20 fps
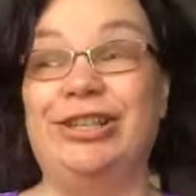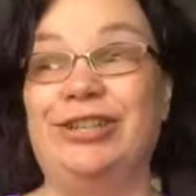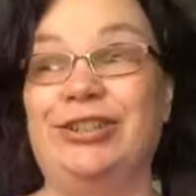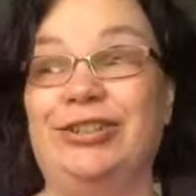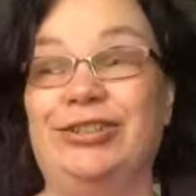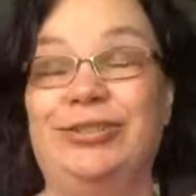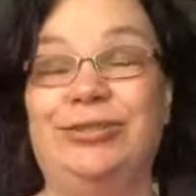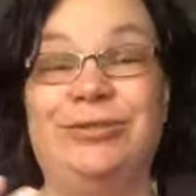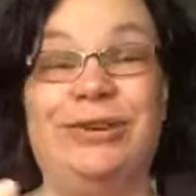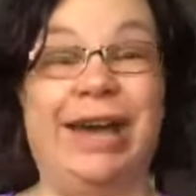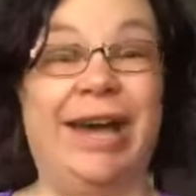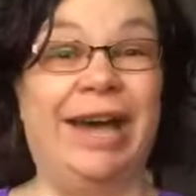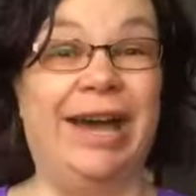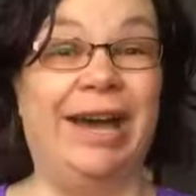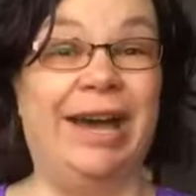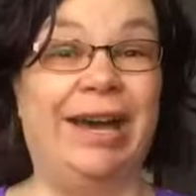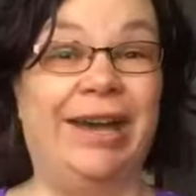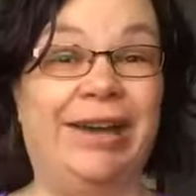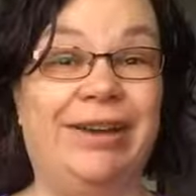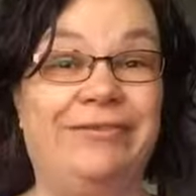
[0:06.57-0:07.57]
You
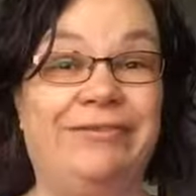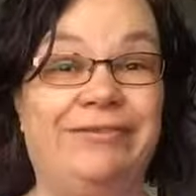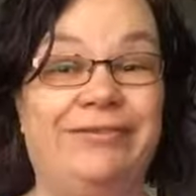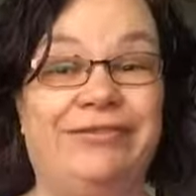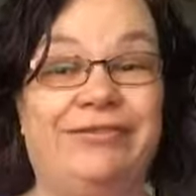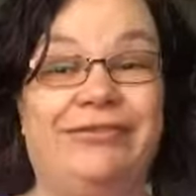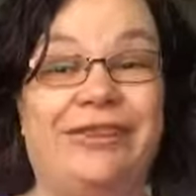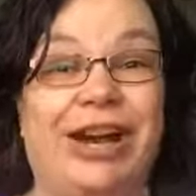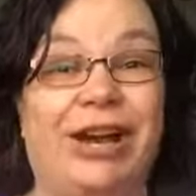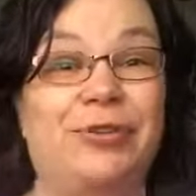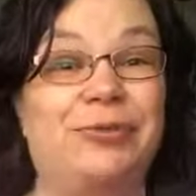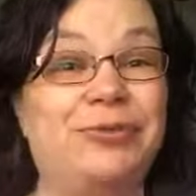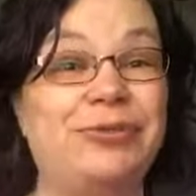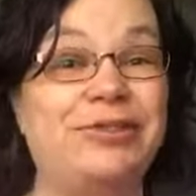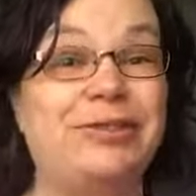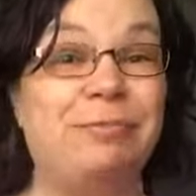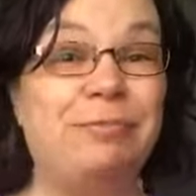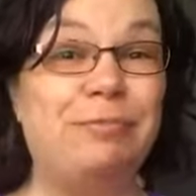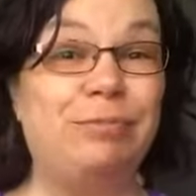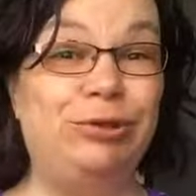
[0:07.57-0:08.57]
have found
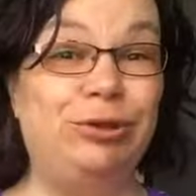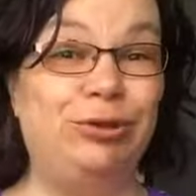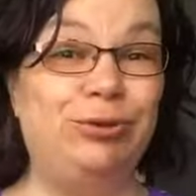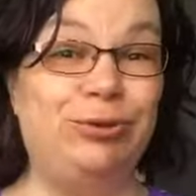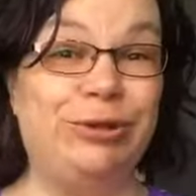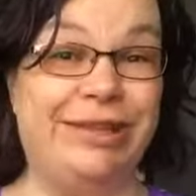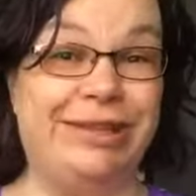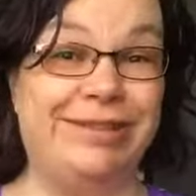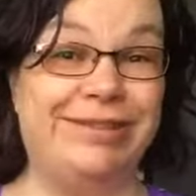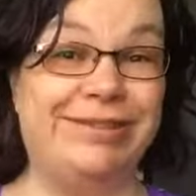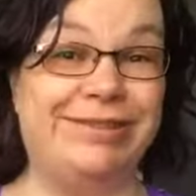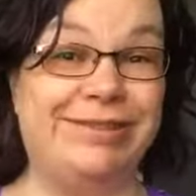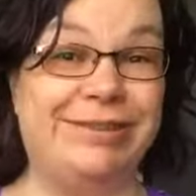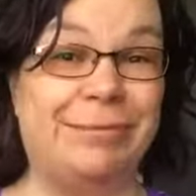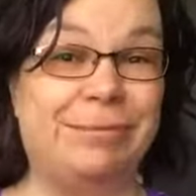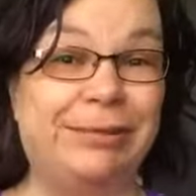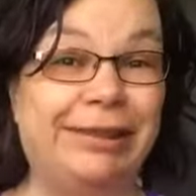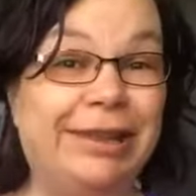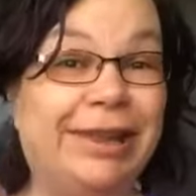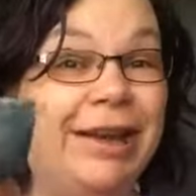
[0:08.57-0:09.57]
some beauties, some
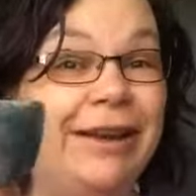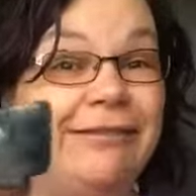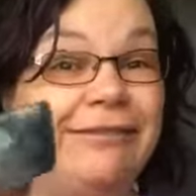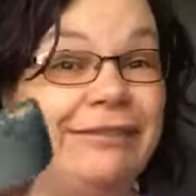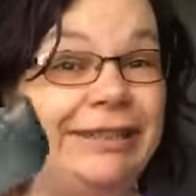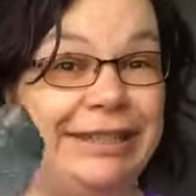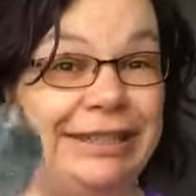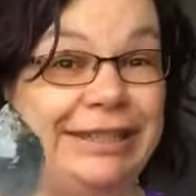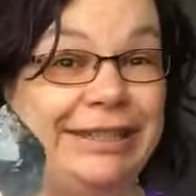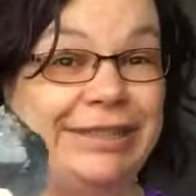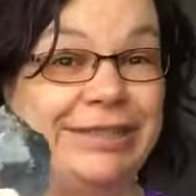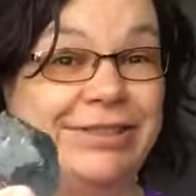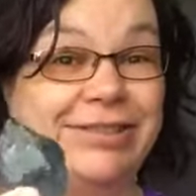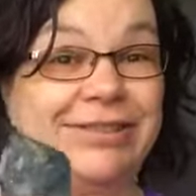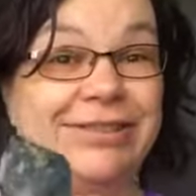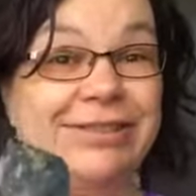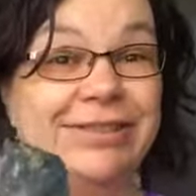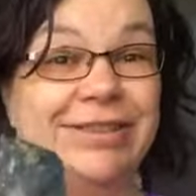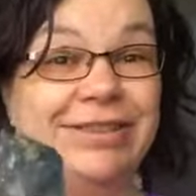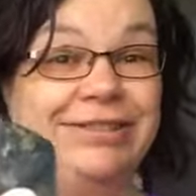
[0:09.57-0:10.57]

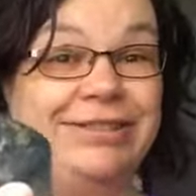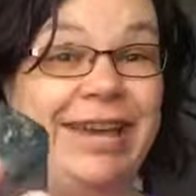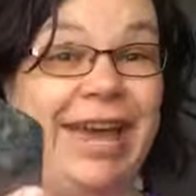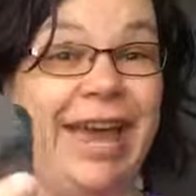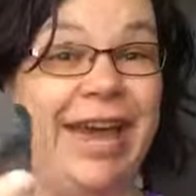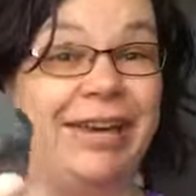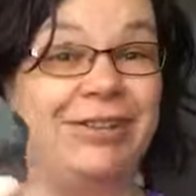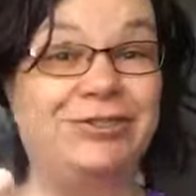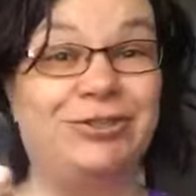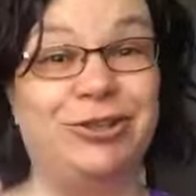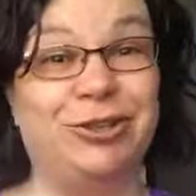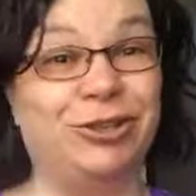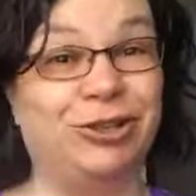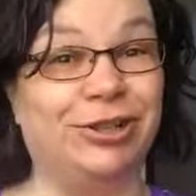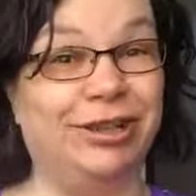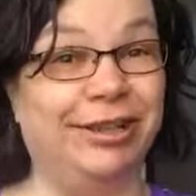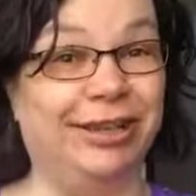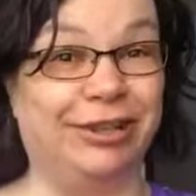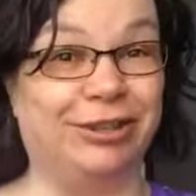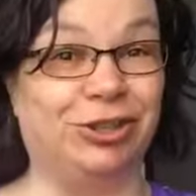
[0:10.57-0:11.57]
lovelies to add to your
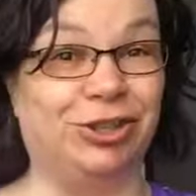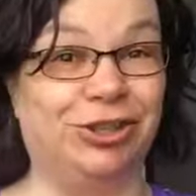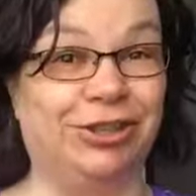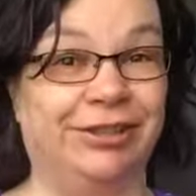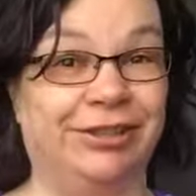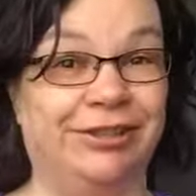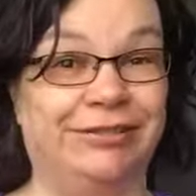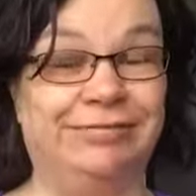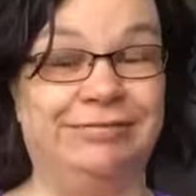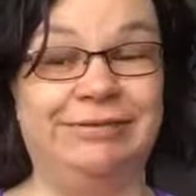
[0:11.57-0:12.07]
collection.